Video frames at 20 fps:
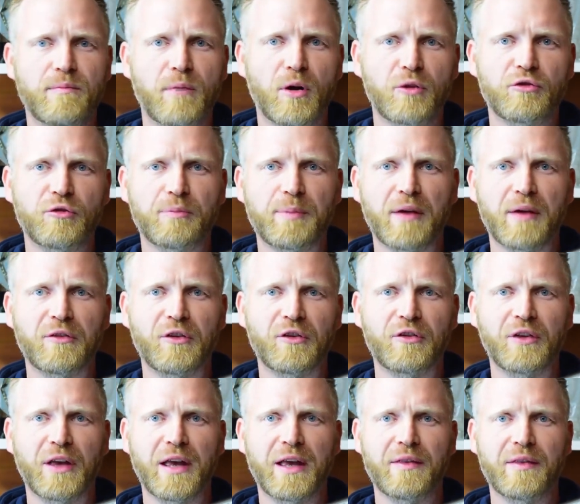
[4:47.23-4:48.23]
Might just be able to
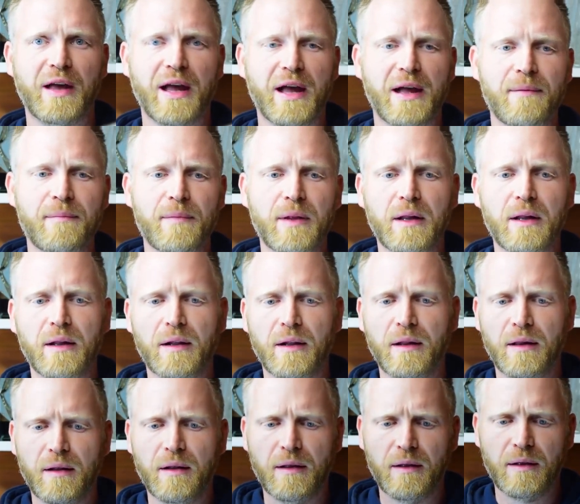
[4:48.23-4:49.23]
see it there.
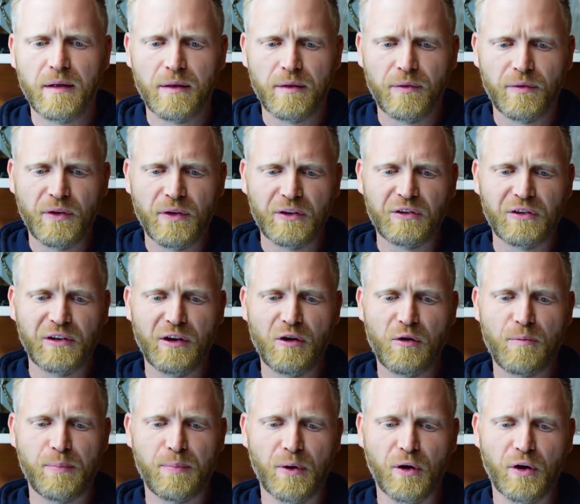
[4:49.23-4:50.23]
This
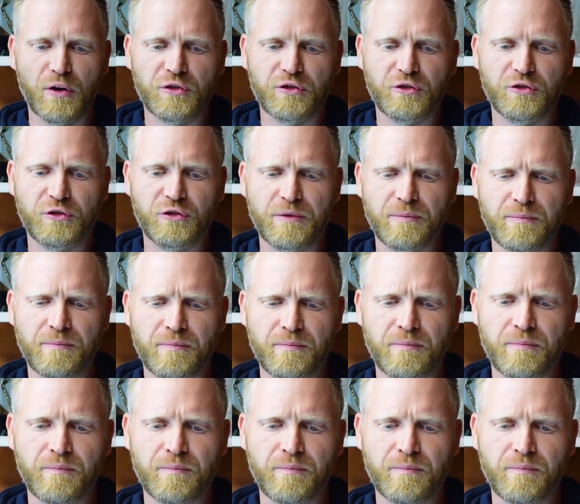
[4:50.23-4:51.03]
little bush,